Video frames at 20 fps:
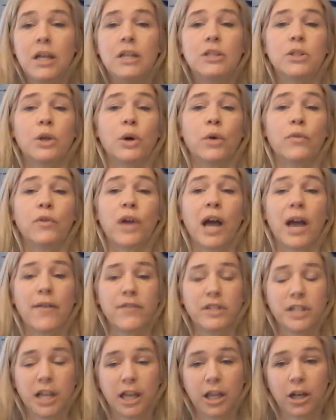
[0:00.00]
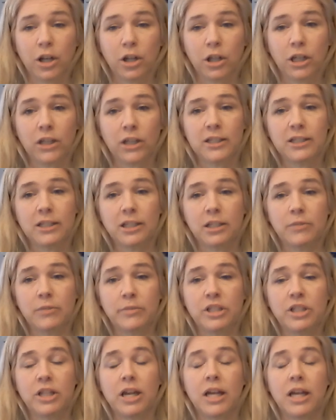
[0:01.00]
So if you haven't taken a look at the
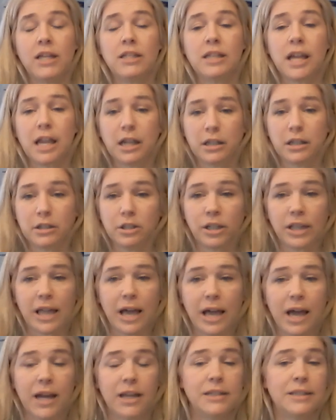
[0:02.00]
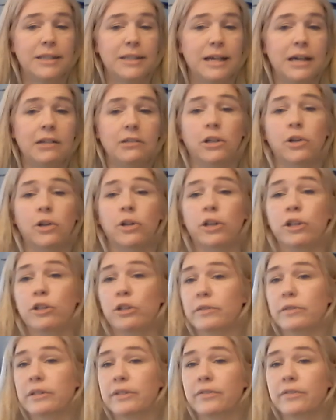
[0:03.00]
syllabus yet, take a look at it, download it, you
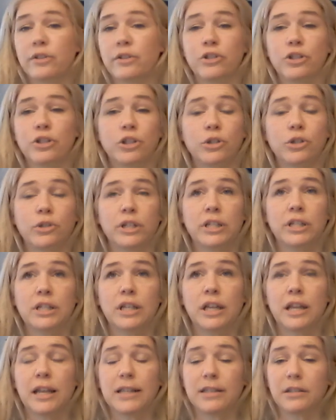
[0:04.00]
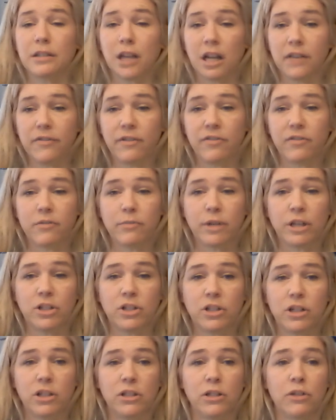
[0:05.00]
can refer to it. It has a lot of
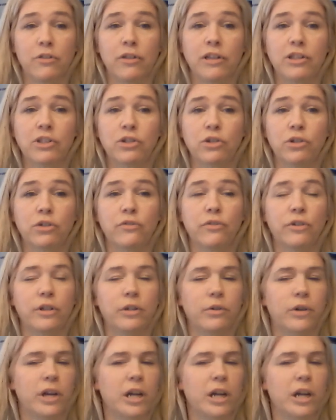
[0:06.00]
information in there that's good for you.